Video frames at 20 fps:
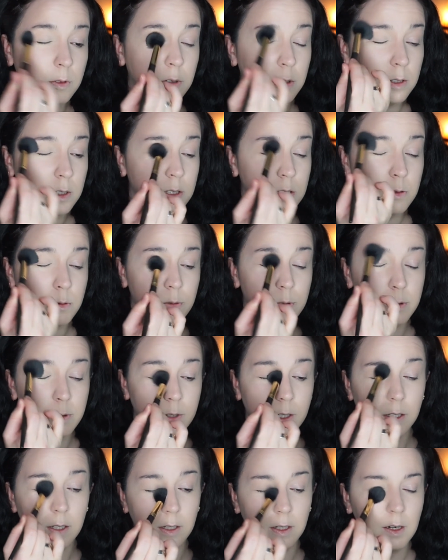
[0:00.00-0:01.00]
it's
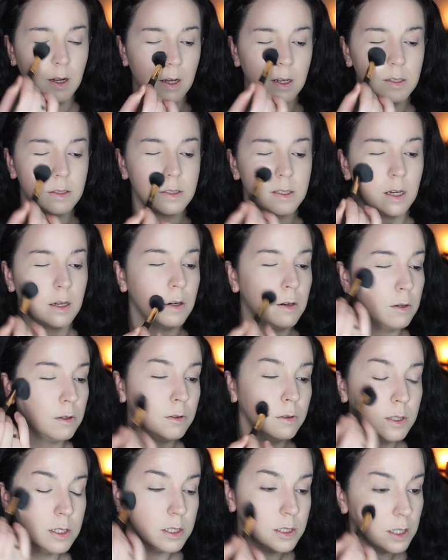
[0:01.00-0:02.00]
really nice. I
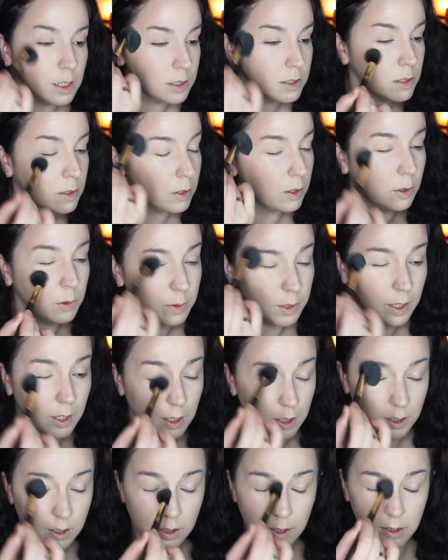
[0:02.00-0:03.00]
always say to go get
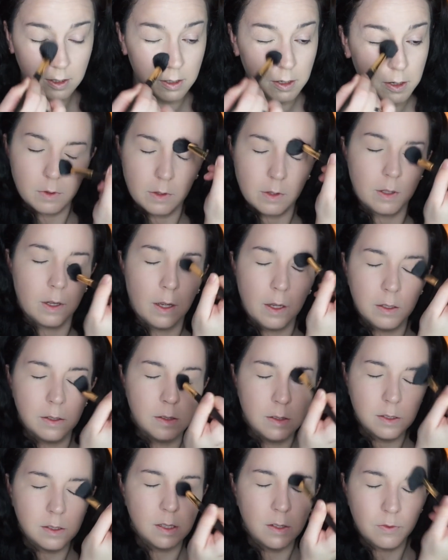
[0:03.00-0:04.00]
it. And
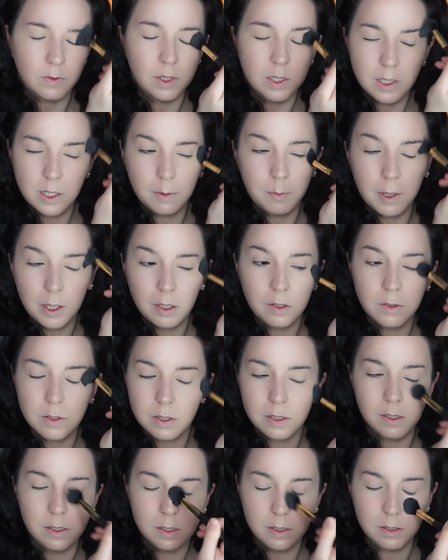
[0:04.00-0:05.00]
this is the first time I use
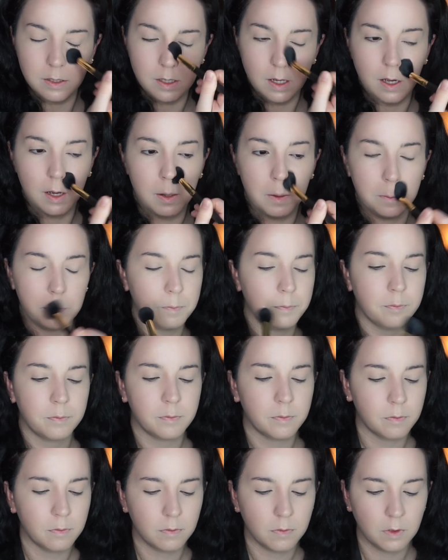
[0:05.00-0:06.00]
this
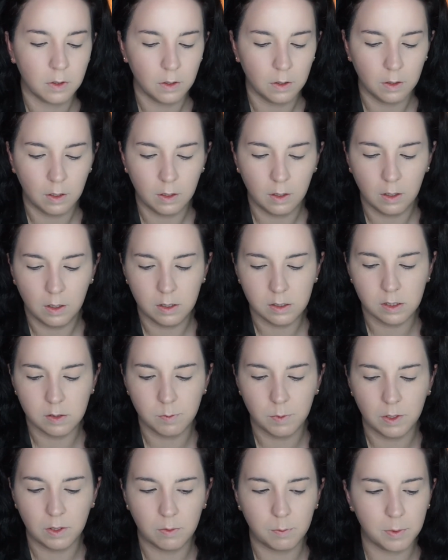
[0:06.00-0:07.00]

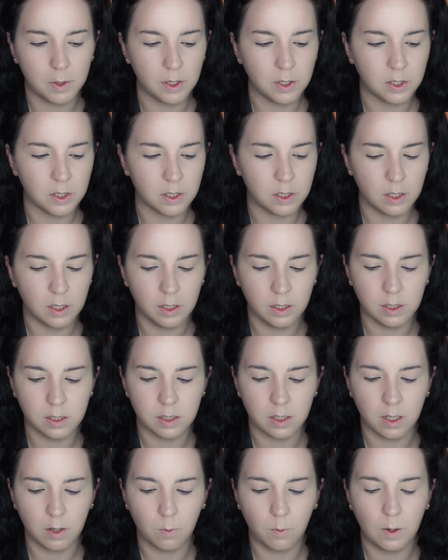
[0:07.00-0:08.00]
Smith brush. It's
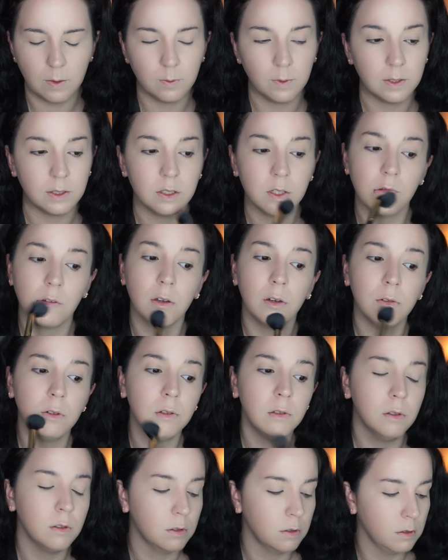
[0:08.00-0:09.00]
the 112.
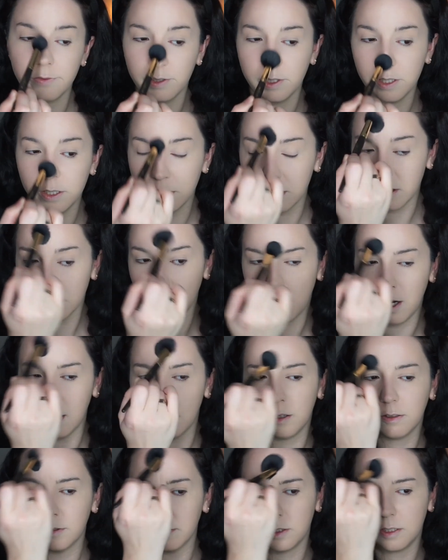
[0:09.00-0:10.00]
It's very
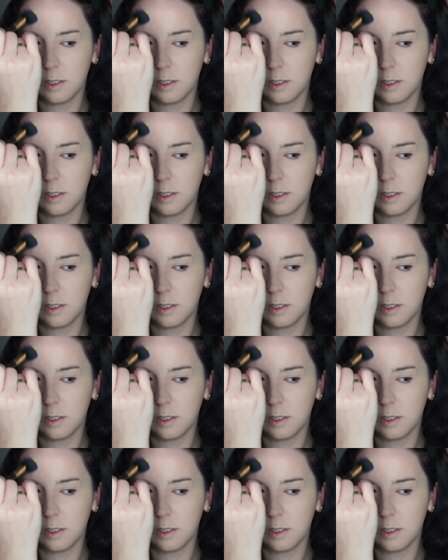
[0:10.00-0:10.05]
soft.